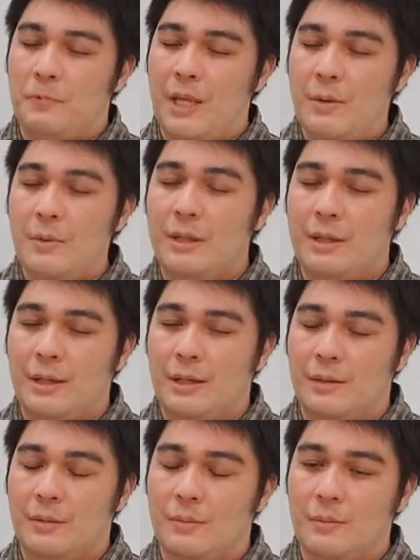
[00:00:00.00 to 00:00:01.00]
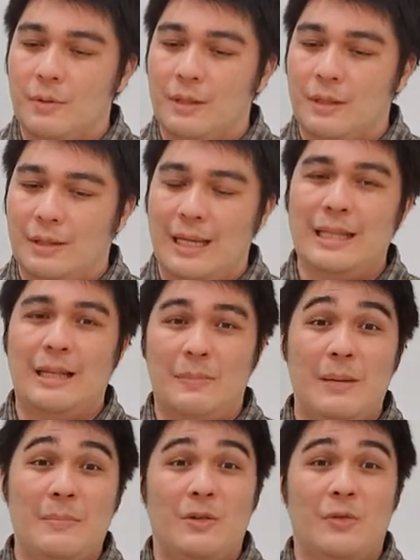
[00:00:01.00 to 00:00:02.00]
they were the the thing
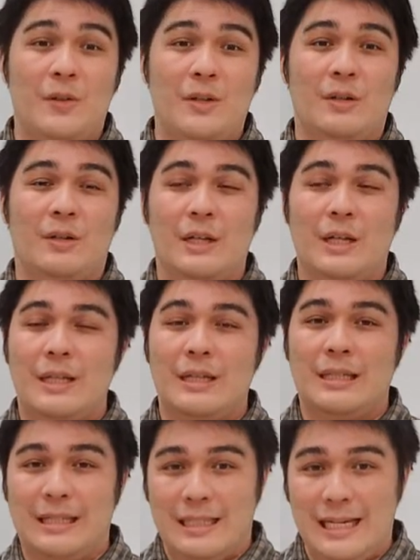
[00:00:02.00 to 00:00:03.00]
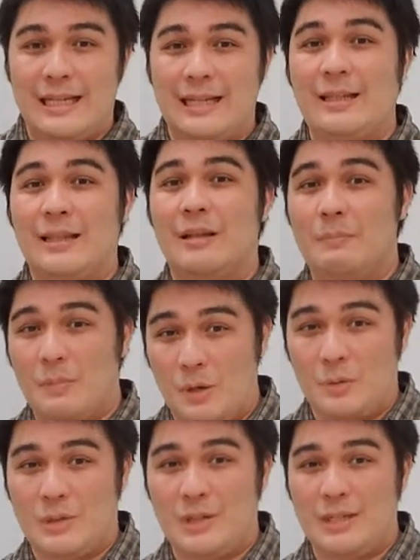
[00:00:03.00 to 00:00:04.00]
that made me feel sick the
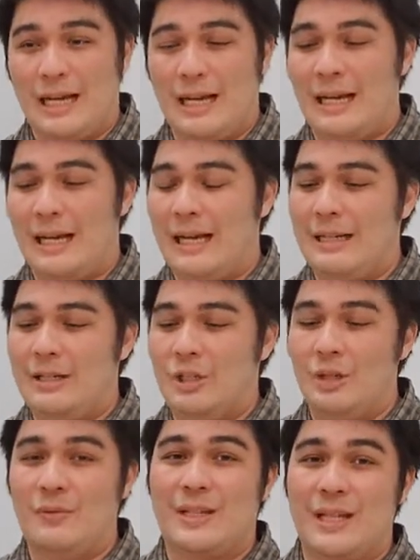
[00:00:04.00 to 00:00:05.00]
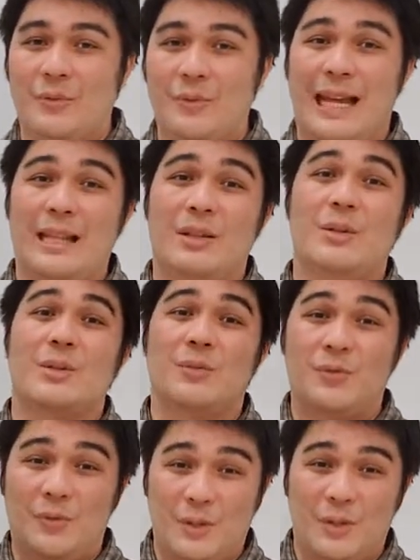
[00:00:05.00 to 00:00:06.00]
most. I, I should have definitely had
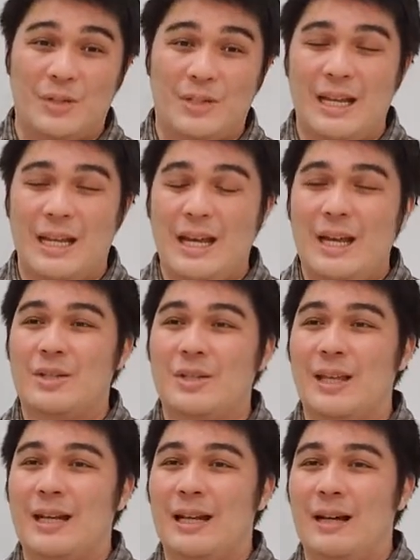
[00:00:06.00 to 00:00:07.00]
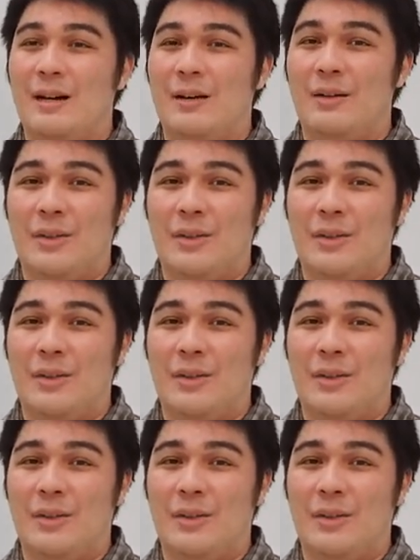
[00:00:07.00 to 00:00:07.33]
those first so that